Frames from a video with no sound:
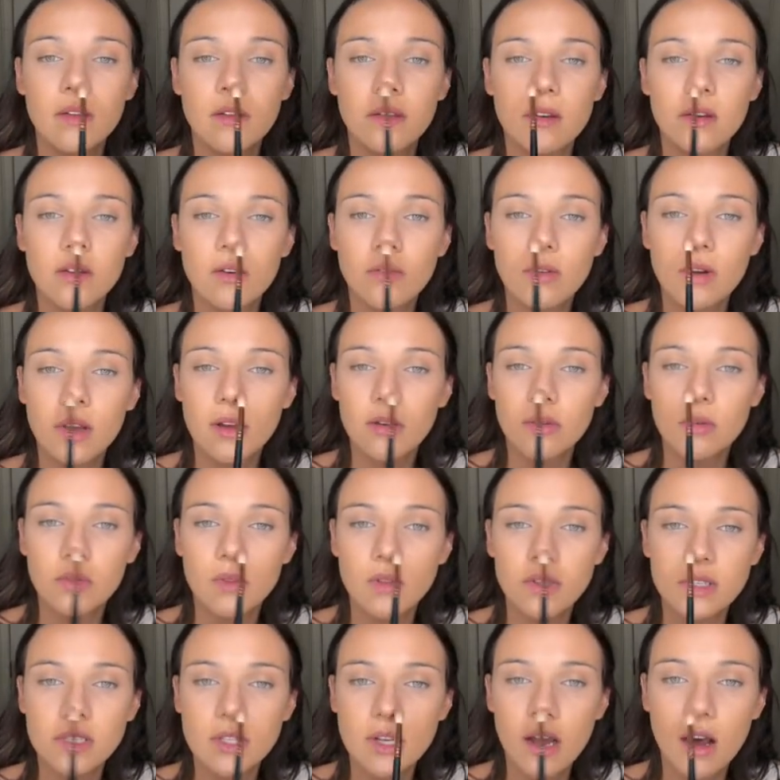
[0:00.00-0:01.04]
And don't go on
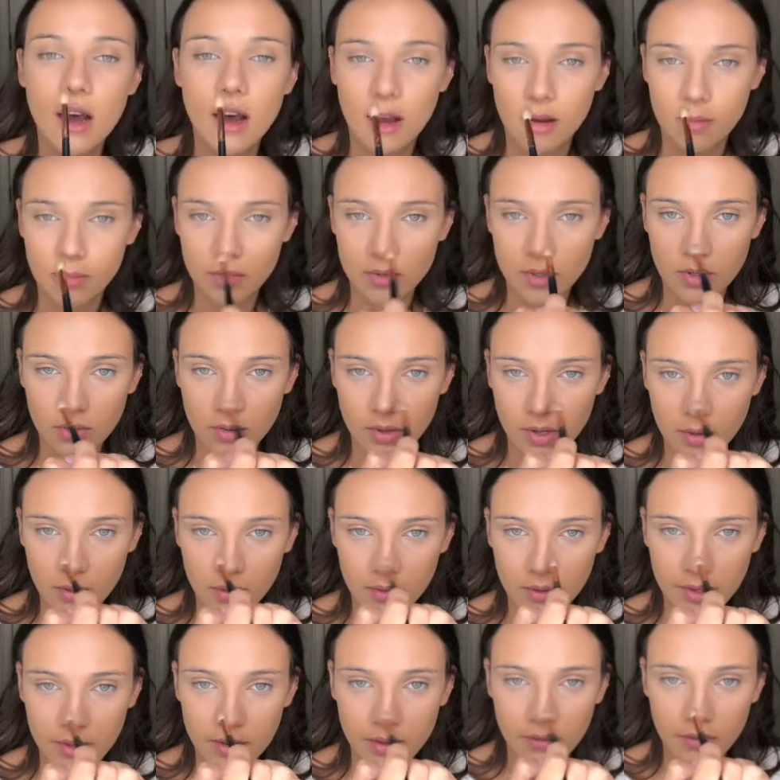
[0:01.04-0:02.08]
the top. Don't go
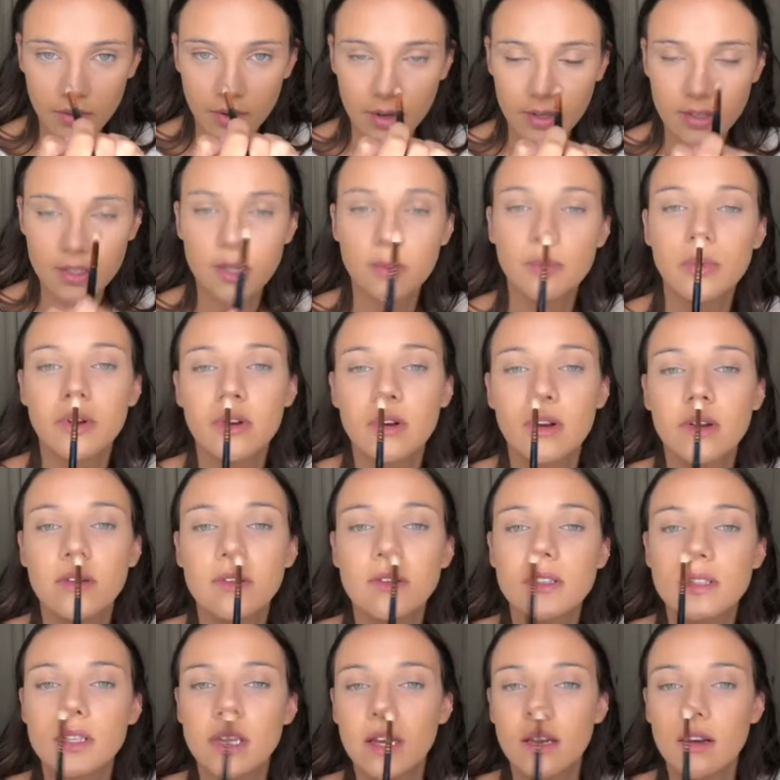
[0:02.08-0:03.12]
on like the very tip of your nose.
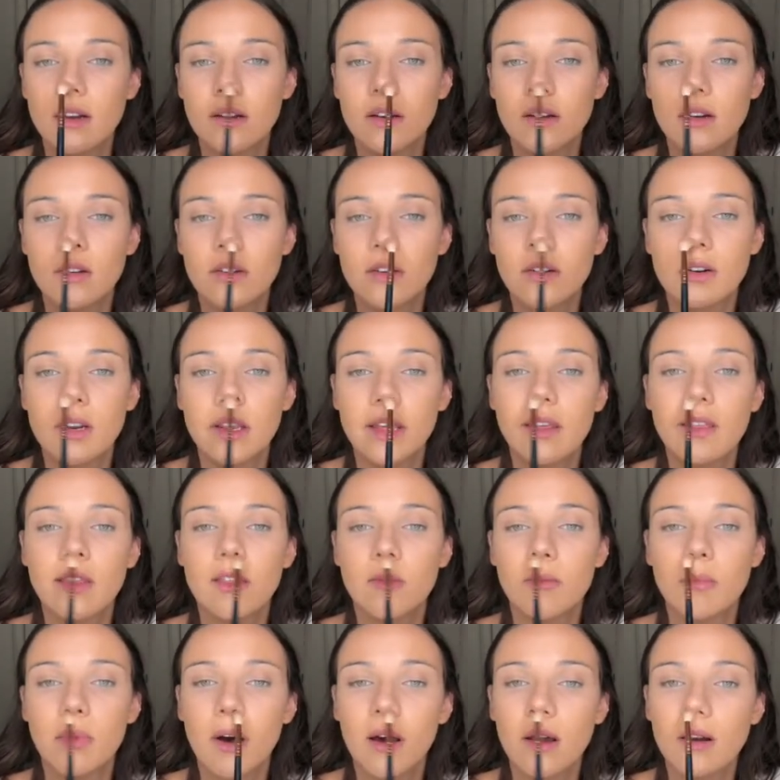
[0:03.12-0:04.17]
Stay underneath the
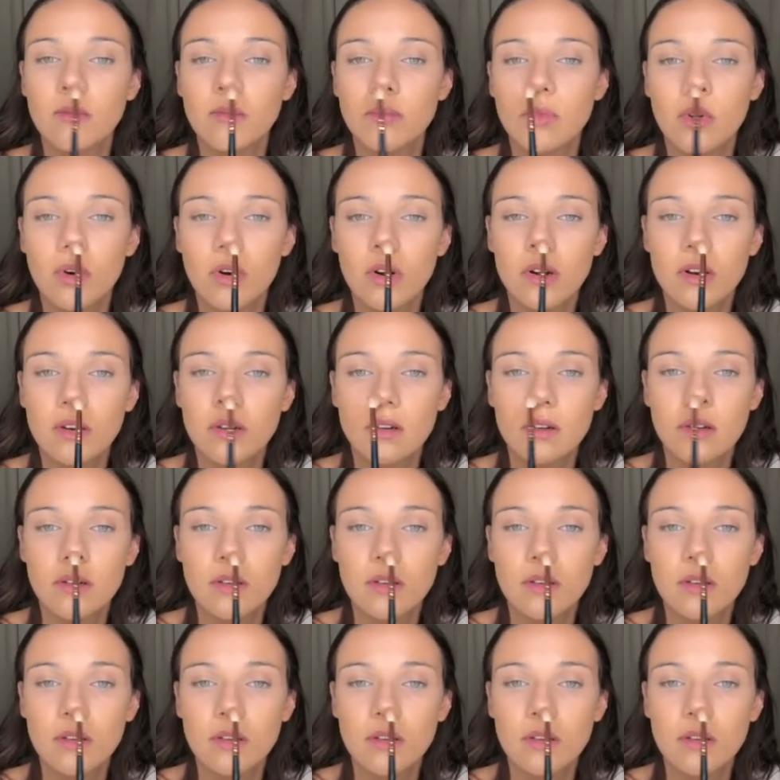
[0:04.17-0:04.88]
bottom part.